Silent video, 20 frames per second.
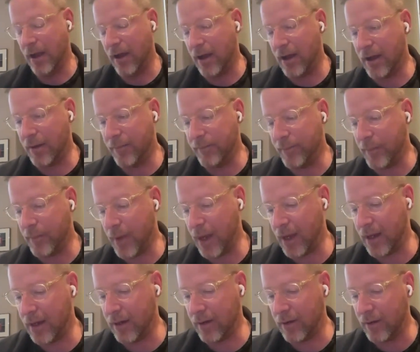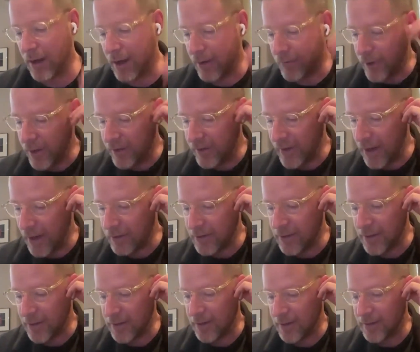Um, and I reached out
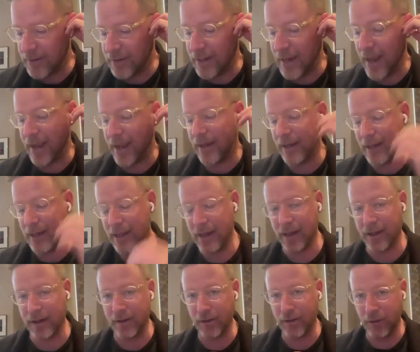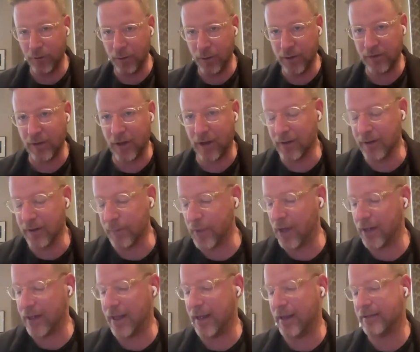to Dan Egan, who is on the
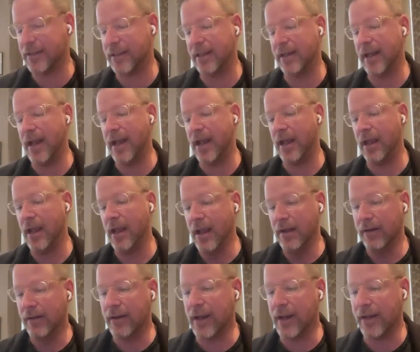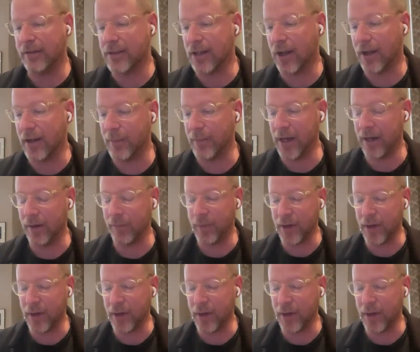podcast today, to kind of talk about it.